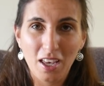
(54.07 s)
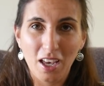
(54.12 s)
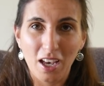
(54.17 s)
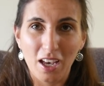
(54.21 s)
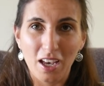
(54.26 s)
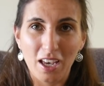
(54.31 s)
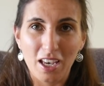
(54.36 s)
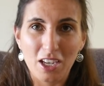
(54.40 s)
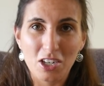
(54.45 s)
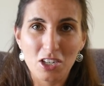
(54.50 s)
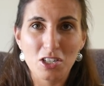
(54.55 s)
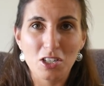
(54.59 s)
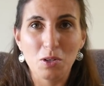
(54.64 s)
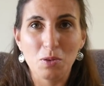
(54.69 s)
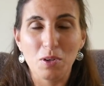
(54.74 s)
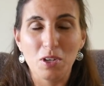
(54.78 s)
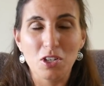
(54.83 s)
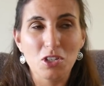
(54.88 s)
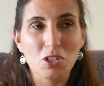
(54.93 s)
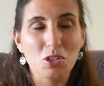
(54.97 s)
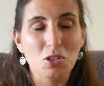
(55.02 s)
I actually
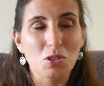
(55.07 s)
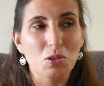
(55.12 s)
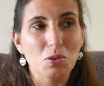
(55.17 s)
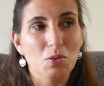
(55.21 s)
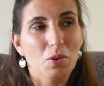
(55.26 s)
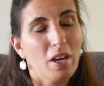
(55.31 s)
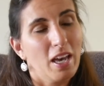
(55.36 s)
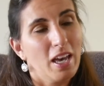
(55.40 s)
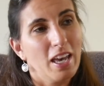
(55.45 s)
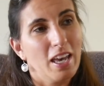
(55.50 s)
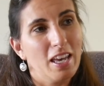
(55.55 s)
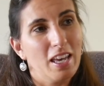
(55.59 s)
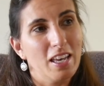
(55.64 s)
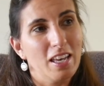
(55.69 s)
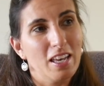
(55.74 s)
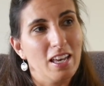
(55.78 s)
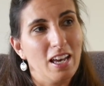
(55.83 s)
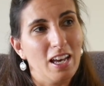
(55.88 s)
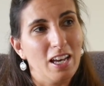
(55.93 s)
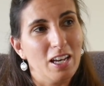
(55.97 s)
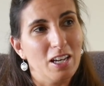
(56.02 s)
went to
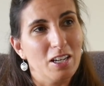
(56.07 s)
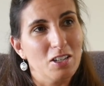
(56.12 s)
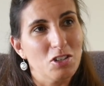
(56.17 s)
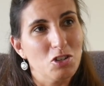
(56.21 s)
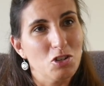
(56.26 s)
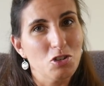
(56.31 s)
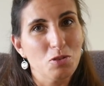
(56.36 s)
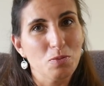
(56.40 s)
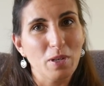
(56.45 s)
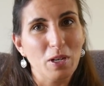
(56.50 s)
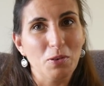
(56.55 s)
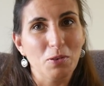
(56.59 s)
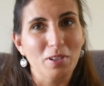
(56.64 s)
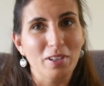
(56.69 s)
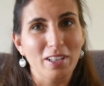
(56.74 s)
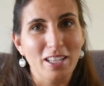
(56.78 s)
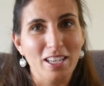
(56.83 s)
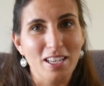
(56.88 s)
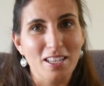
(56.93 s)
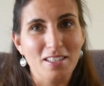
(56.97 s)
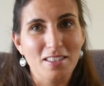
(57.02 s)
a Jujube
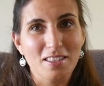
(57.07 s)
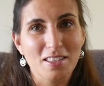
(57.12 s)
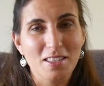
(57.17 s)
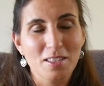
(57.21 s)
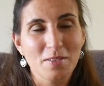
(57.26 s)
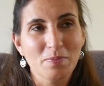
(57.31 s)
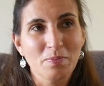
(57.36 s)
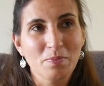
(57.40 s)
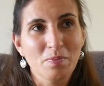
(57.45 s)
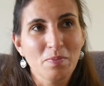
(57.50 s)
release